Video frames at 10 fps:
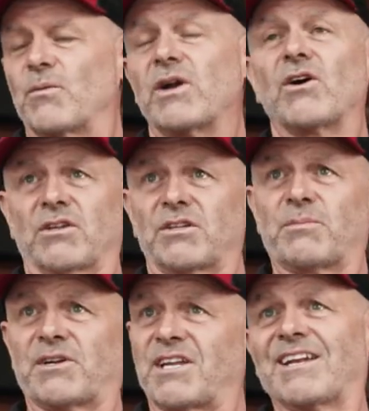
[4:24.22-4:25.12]
we call it the
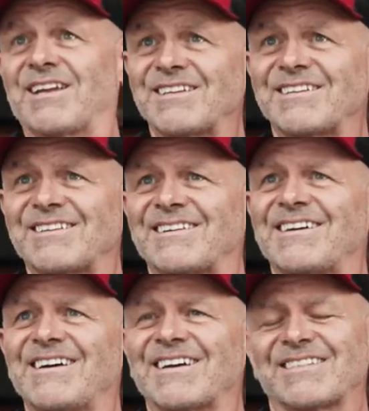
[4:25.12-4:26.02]
Pretendian,
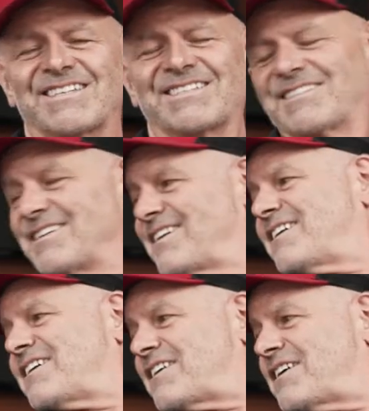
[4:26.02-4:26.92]
because
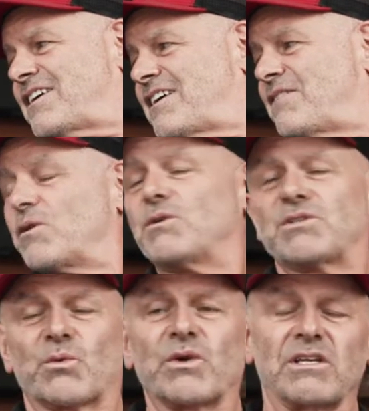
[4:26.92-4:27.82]
if it was
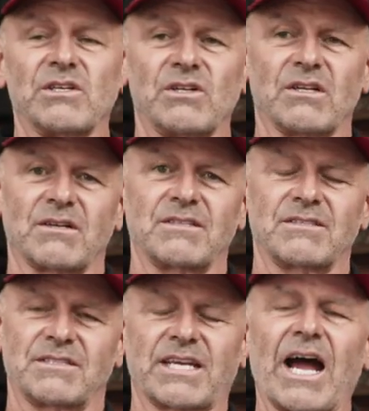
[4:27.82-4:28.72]
a real
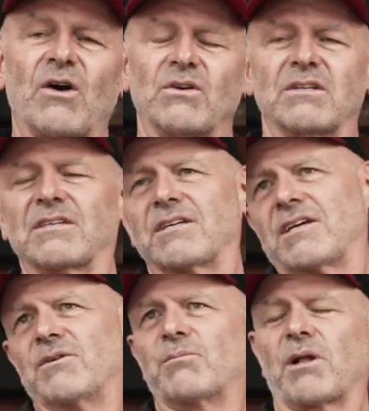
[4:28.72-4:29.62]
Scout,
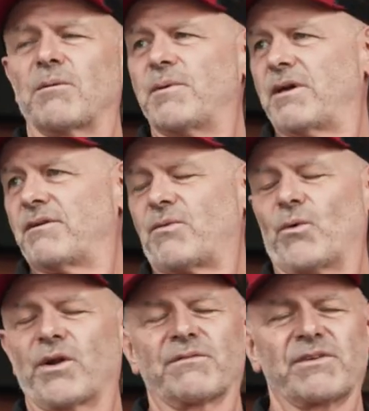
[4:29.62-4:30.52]
it would probably be a
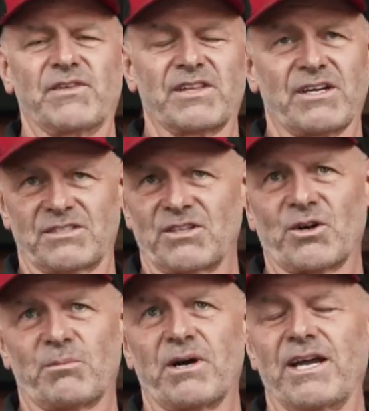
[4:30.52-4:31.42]
$40,000 or
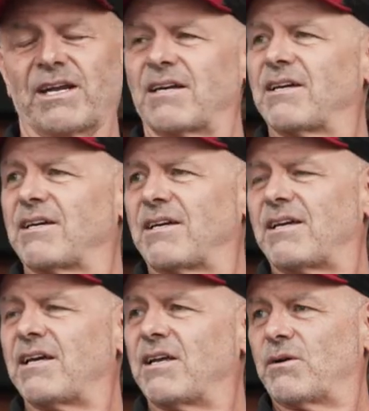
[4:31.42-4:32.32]
$50,000 bike,
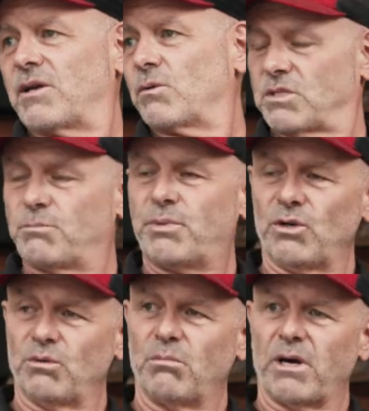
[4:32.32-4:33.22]
and it was
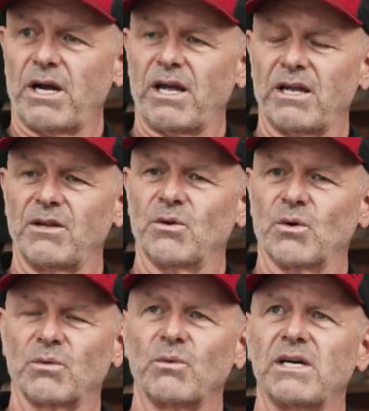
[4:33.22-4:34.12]
built by a
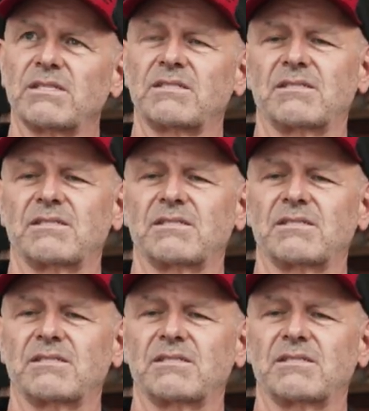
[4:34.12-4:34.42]
Northwest